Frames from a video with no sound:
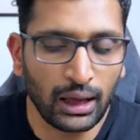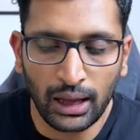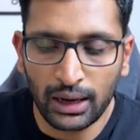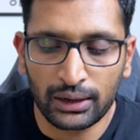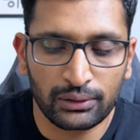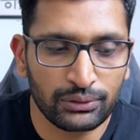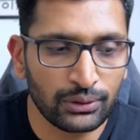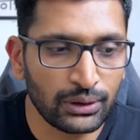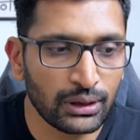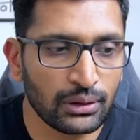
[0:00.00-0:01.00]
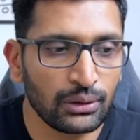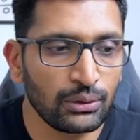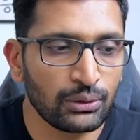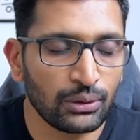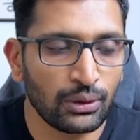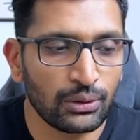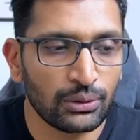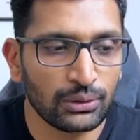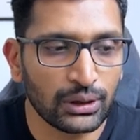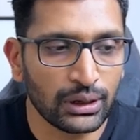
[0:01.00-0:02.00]
And if you take a look
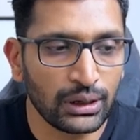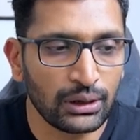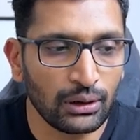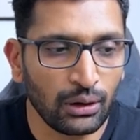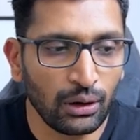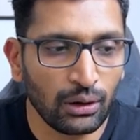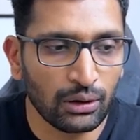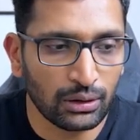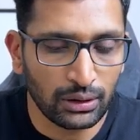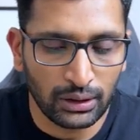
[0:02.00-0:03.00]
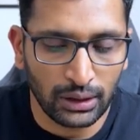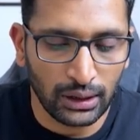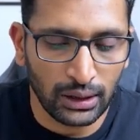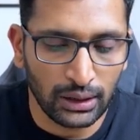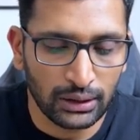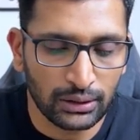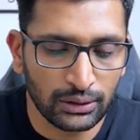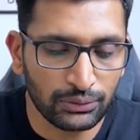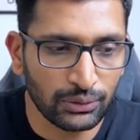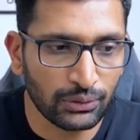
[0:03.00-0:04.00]
onto the git log,
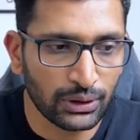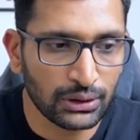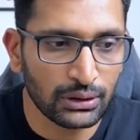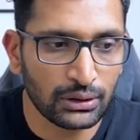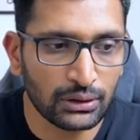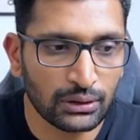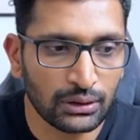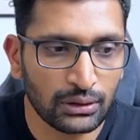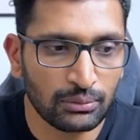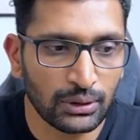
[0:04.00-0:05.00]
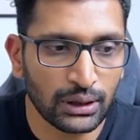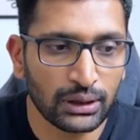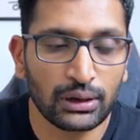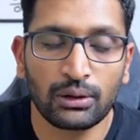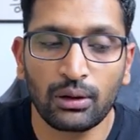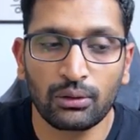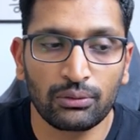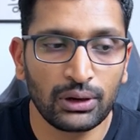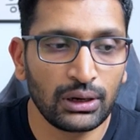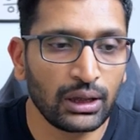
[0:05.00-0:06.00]
and if you run the command git
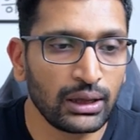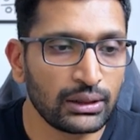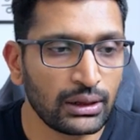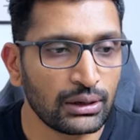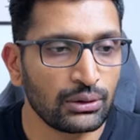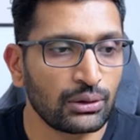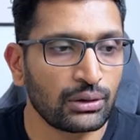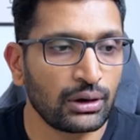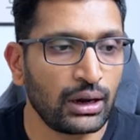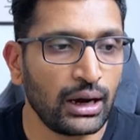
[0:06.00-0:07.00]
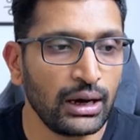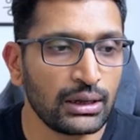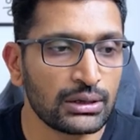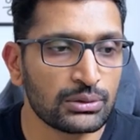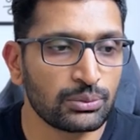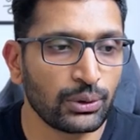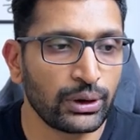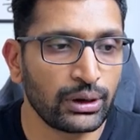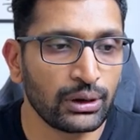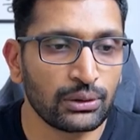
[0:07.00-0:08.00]
log one line, then your head is
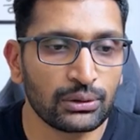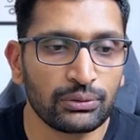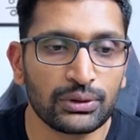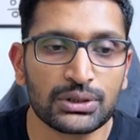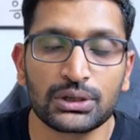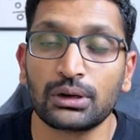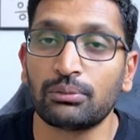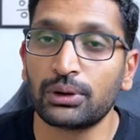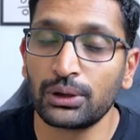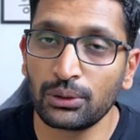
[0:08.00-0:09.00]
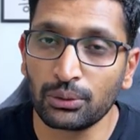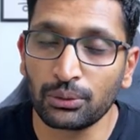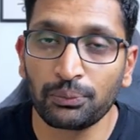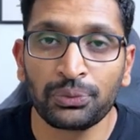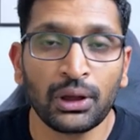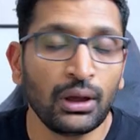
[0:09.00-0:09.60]
pointing to the feature number 2.